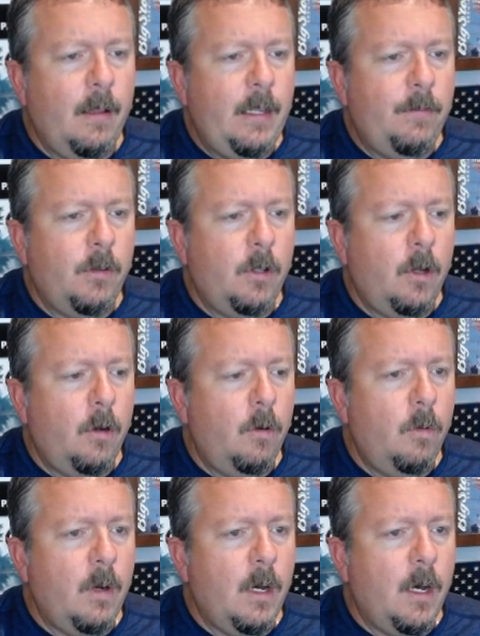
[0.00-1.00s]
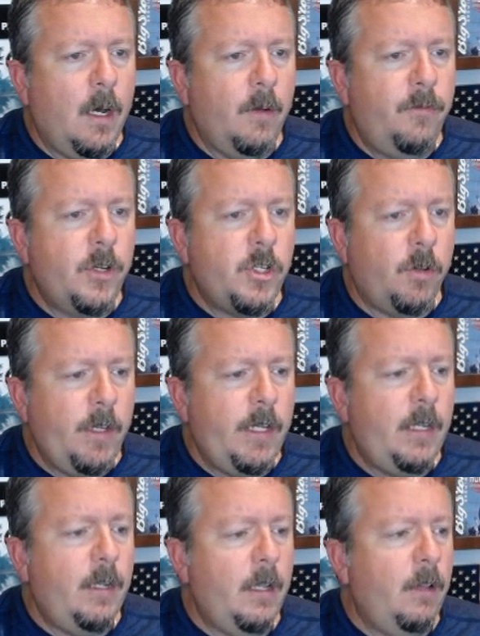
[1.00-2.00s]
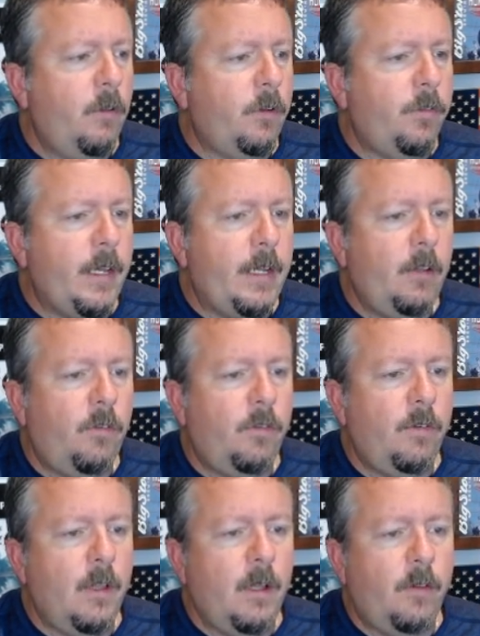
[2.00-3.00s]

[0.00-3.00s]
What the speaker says: even though officially it looks like it's